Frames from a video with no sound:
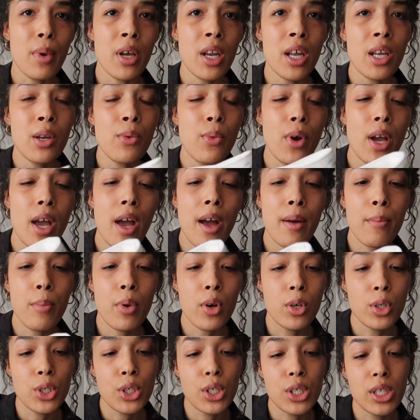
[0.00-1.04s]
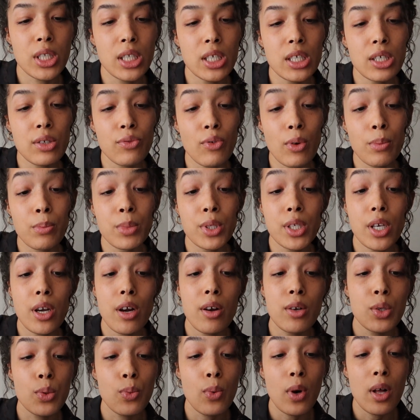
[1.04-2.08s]
Anyway, I purchased these from
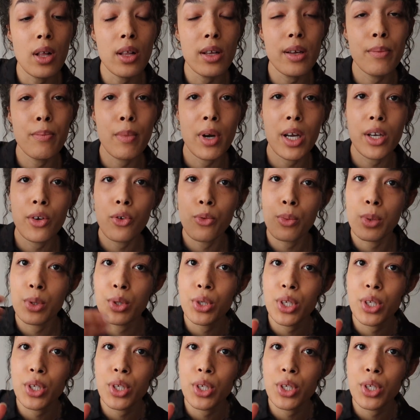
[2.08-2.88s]
Zara as well in my normal